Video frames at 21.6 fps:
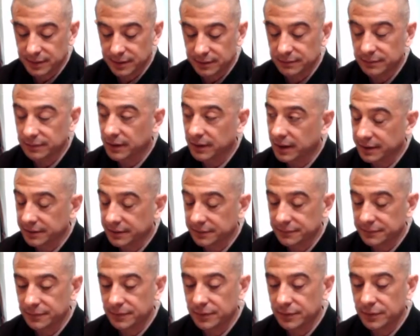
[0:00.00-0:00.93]
of life
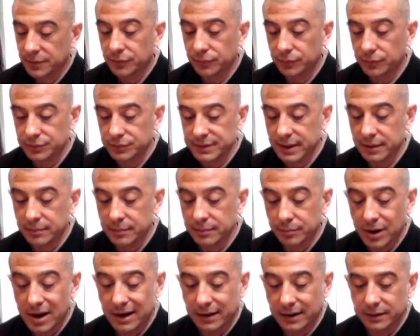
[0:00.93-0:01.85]
through Zen
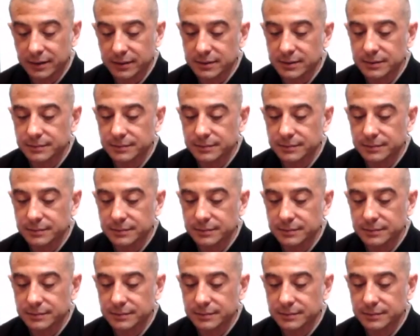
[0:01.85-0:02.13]
practice.